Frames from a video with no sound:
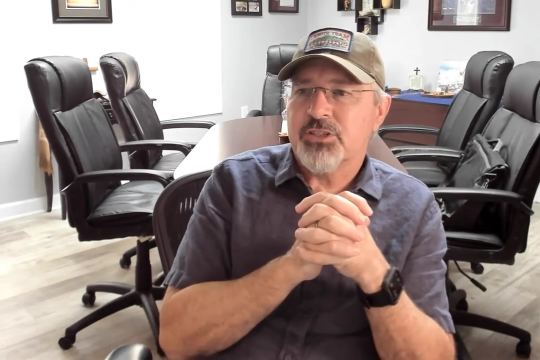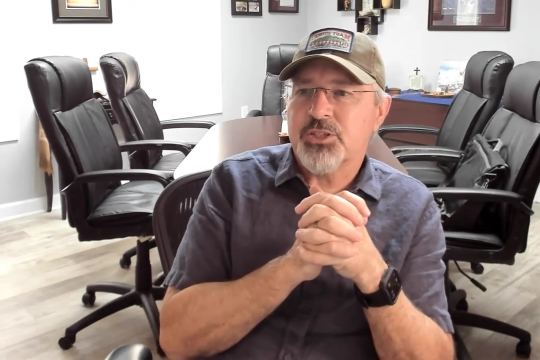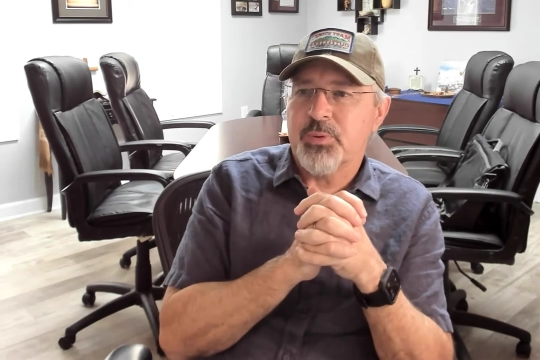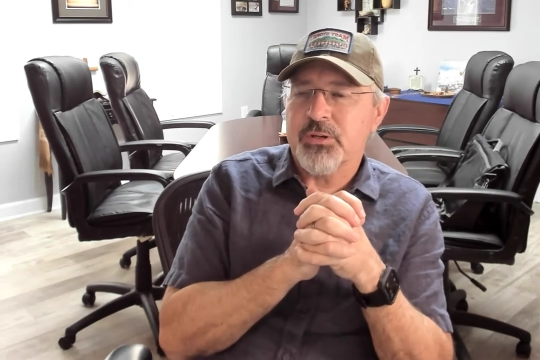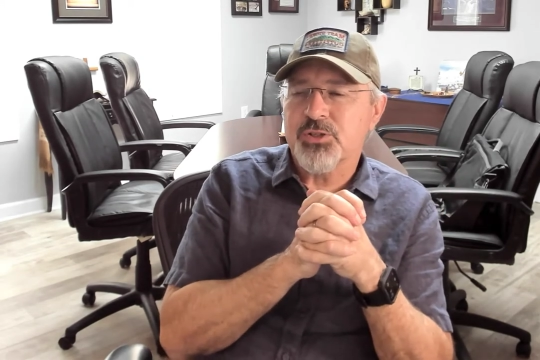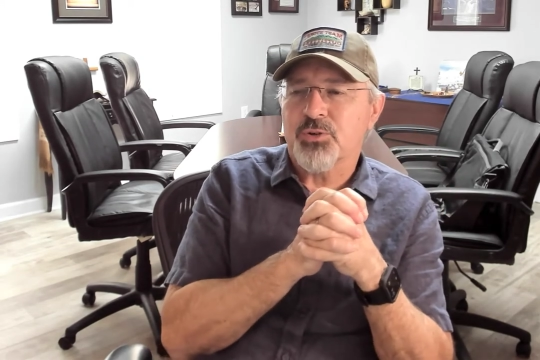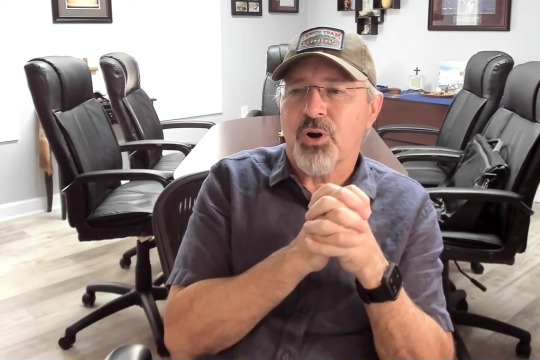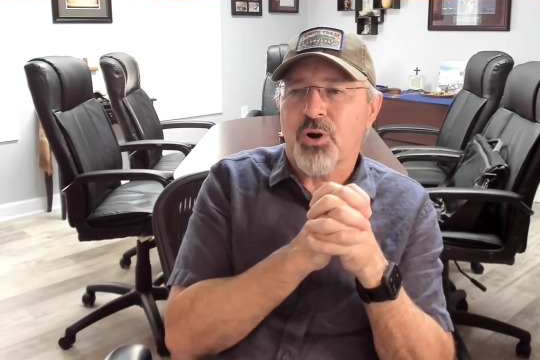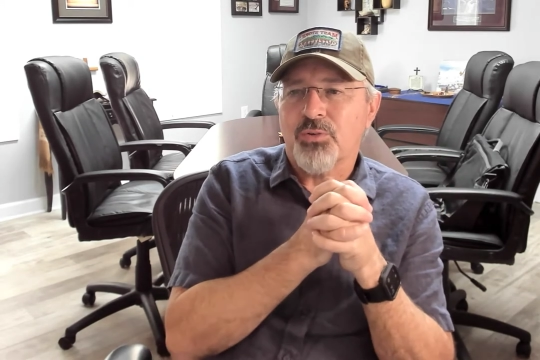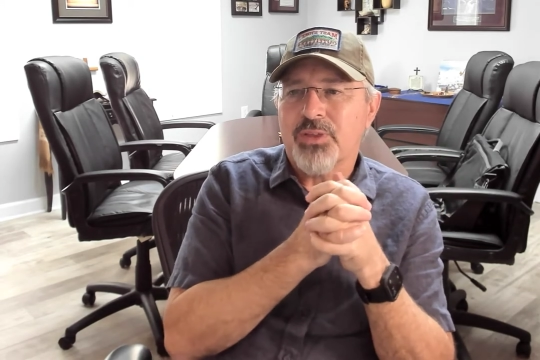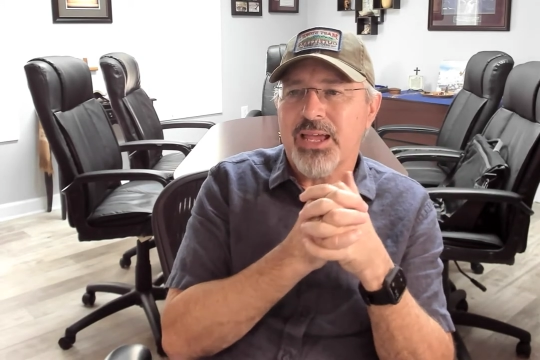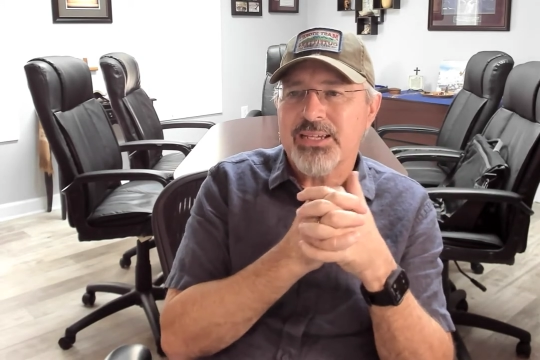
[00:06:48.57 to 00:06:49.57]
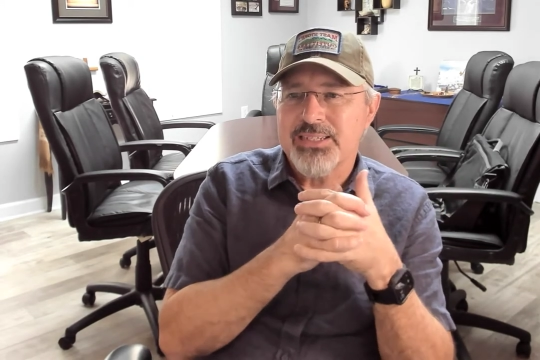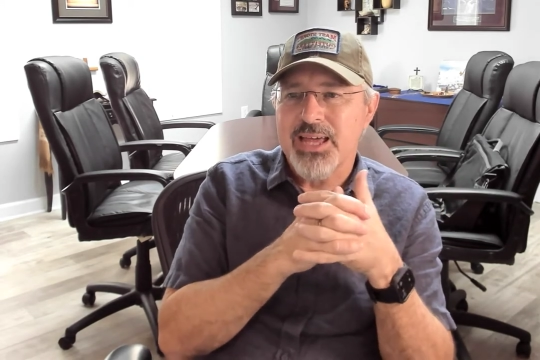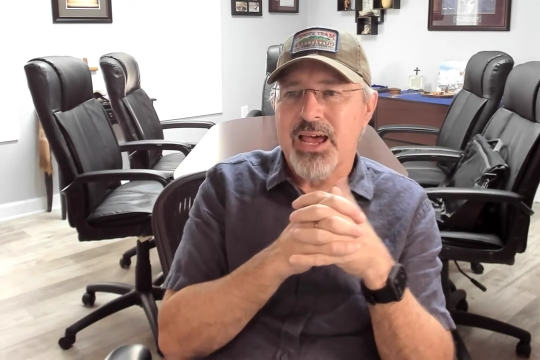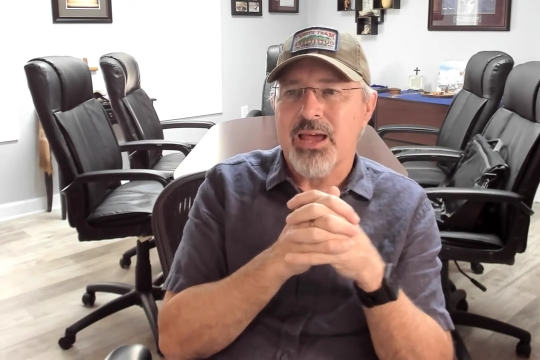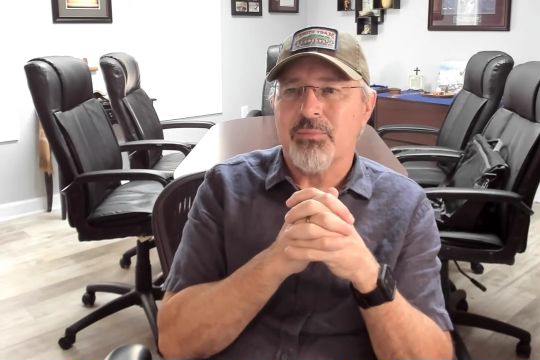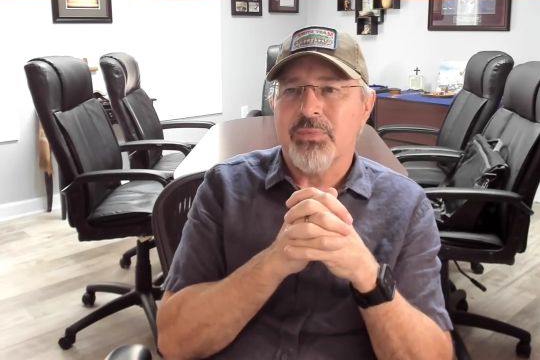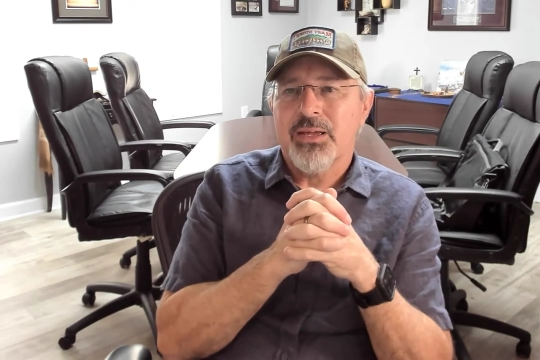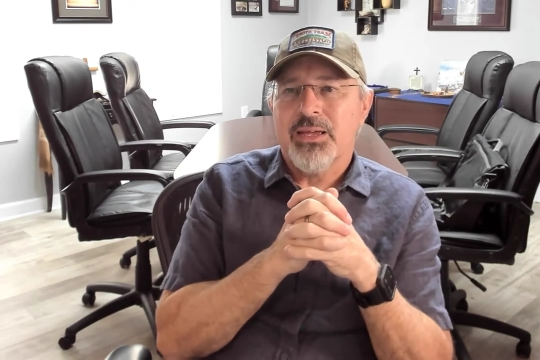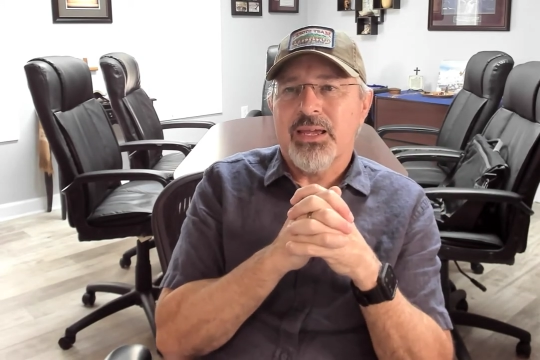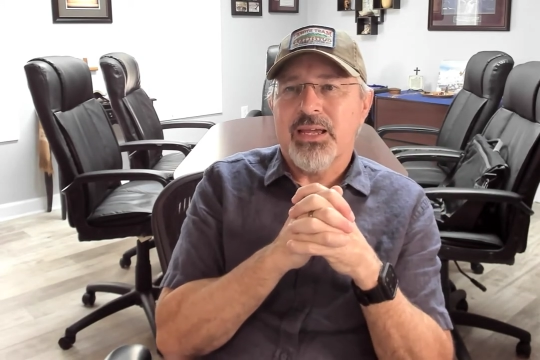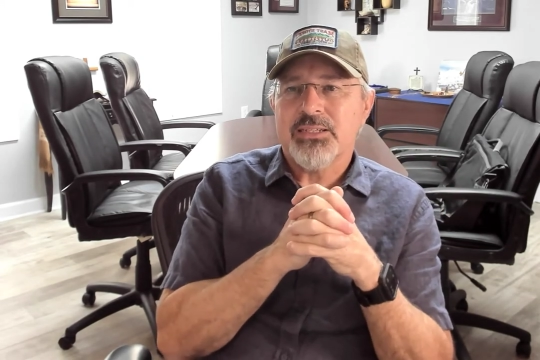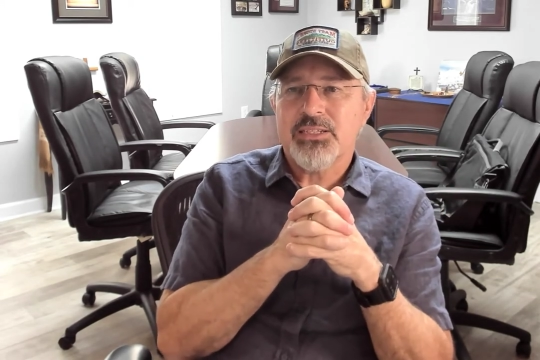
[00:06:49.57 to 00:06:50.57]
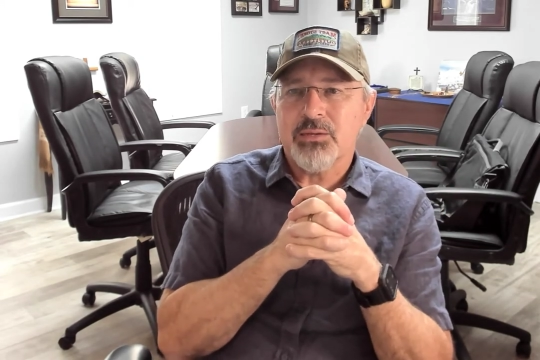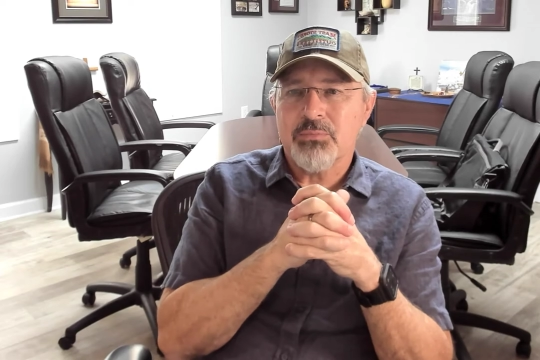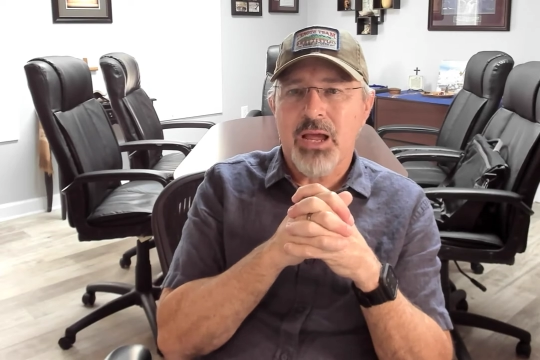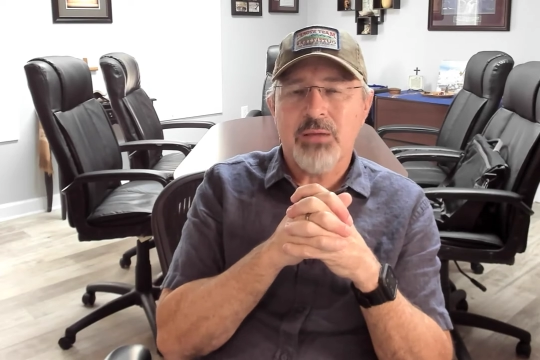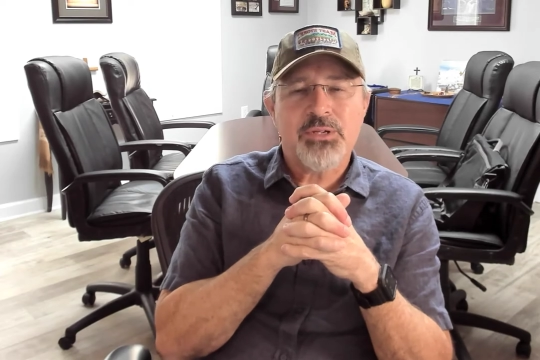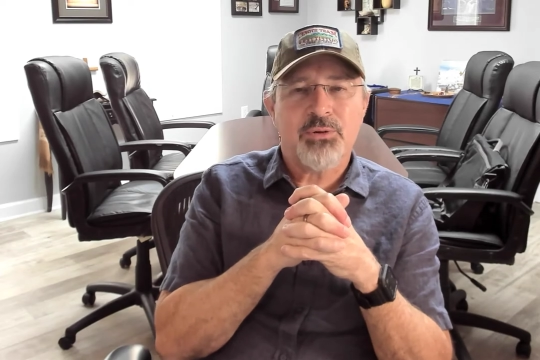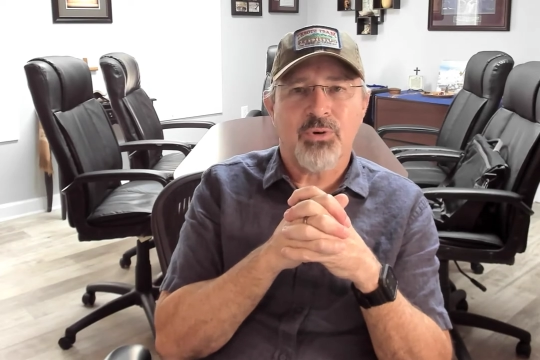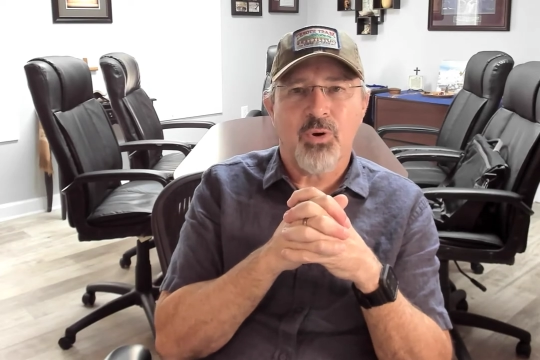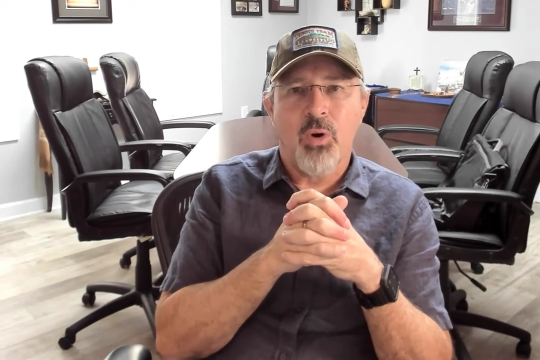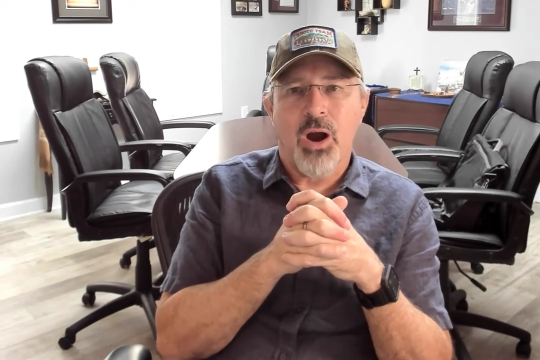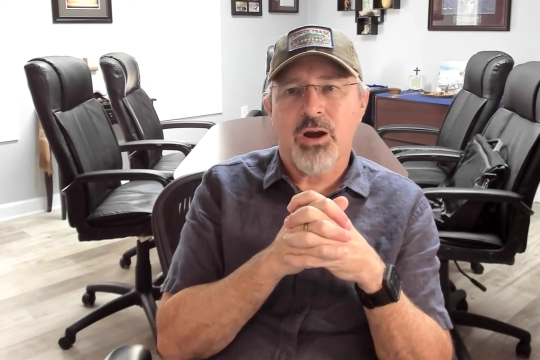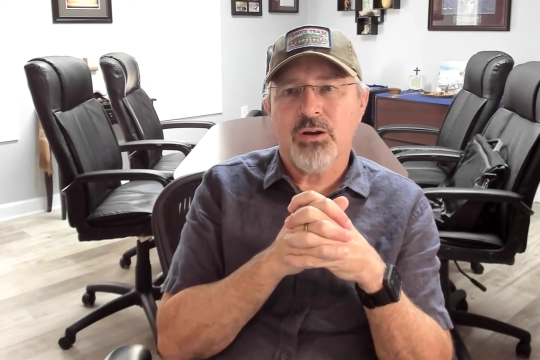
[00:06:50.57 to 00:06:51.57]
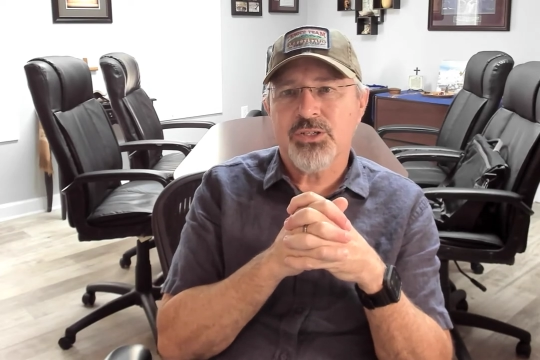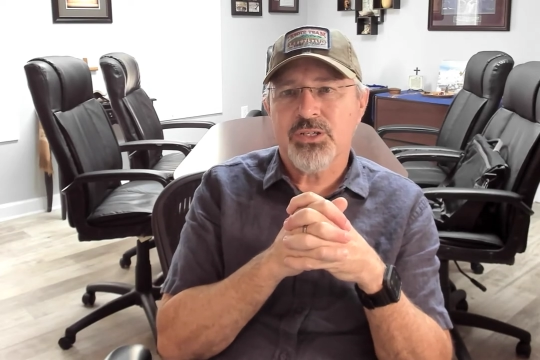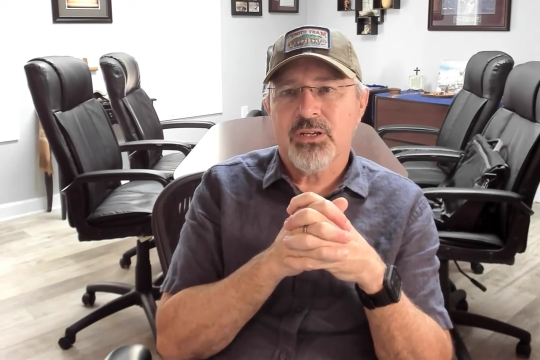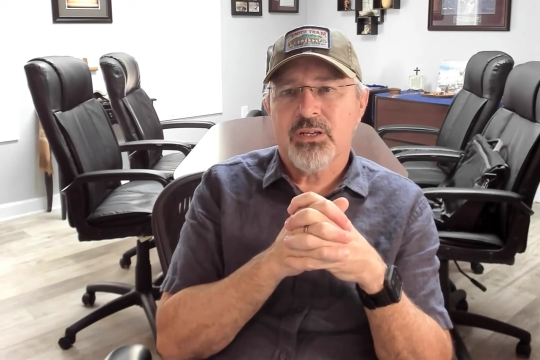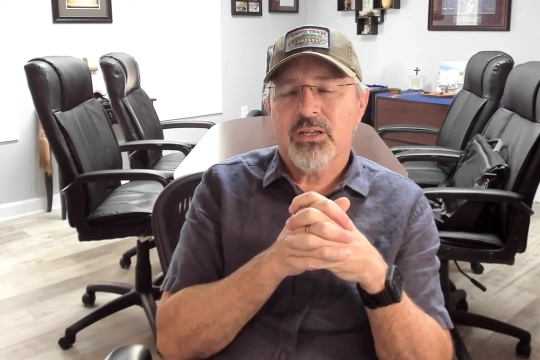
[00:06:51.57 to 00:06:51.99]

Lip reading: Spiritual growth takes time, and sometimes it requires